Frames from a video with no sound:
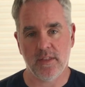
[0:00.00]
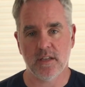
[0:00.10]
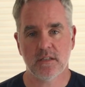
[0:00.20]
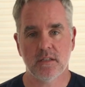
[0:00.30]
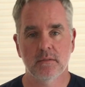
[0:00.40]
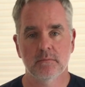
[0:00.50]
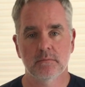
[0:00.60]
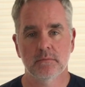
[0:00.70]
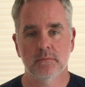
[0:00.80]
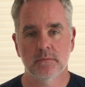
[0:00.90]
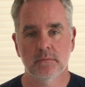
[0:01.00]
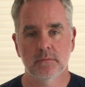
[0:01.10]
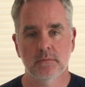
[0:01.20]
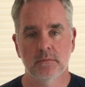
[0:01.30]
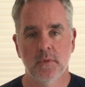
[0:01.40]
this.
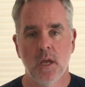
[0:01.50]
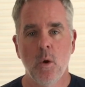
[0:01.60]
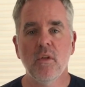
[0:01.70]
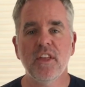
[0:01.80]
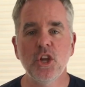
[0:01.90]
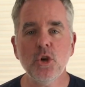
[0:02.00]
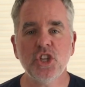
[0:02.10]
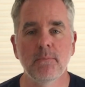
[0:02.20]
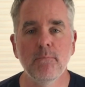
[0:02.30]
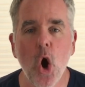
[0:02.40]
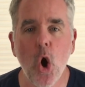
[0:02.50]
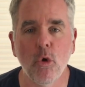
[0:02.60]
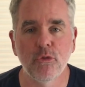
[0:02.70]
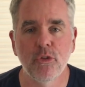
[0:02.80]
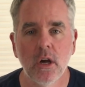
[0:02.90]
Well, then you should
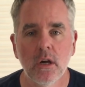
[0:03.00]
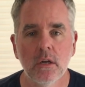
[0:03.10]
move!